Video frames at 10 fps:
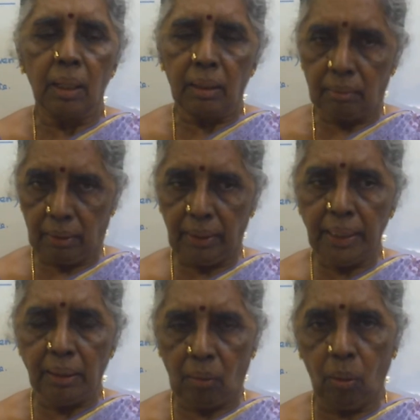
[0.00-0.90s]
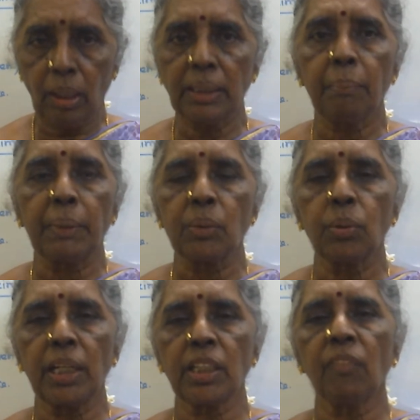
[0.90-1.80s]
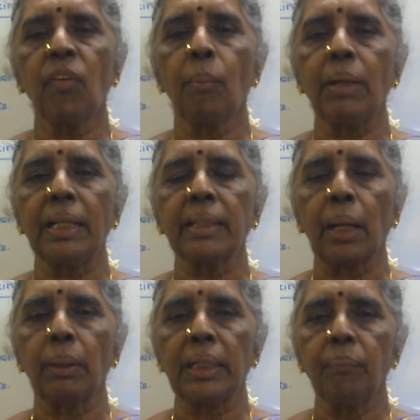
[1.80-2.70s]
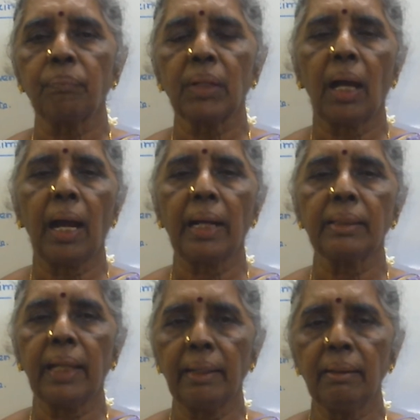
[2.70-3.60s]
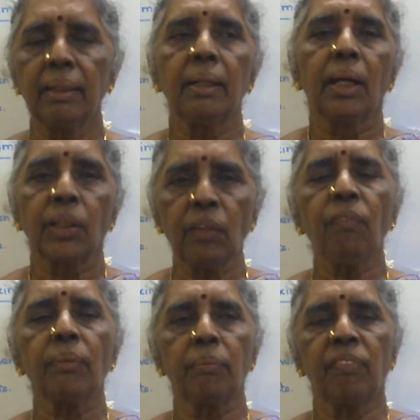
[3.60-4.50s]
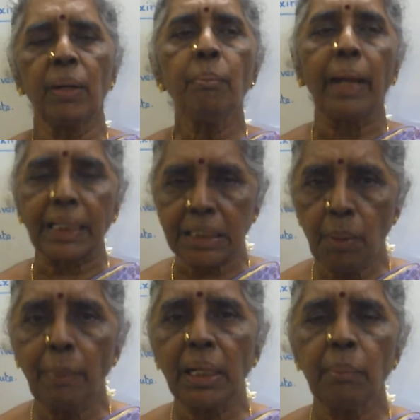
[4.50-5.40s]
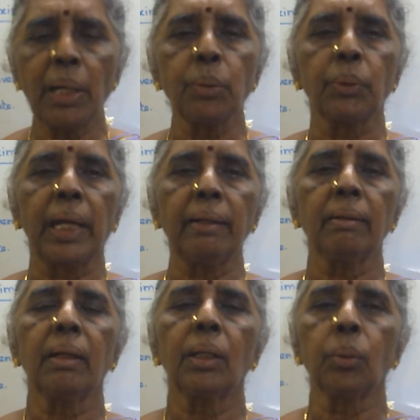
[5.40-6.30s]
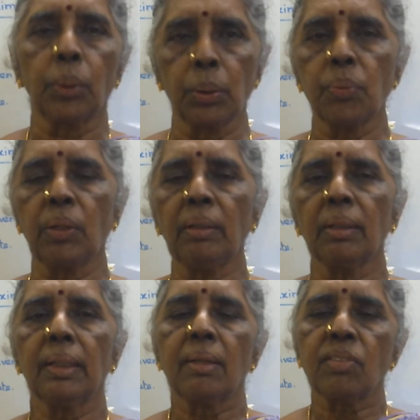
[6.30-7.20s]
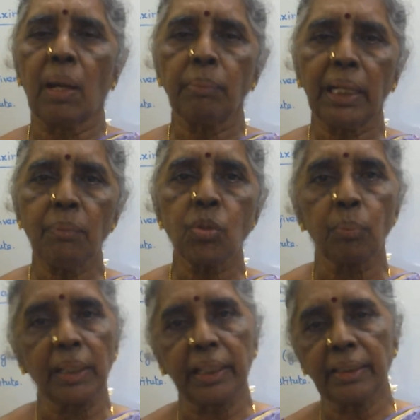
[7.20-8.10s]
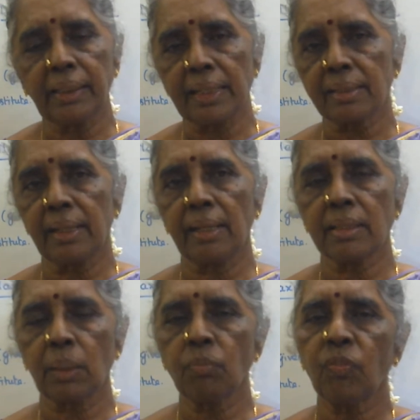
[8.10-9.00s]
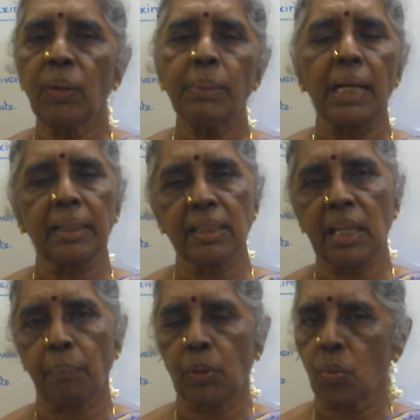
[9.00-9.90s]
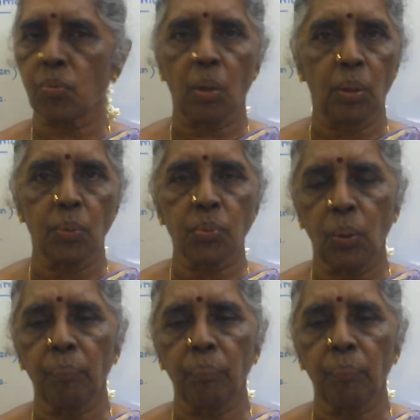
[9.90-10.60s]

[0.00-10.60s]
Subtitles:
Read all the mensuration formulae thoroughly, and then if from maxima minima you use it. Sometimes you may get case study sums from other chapters also.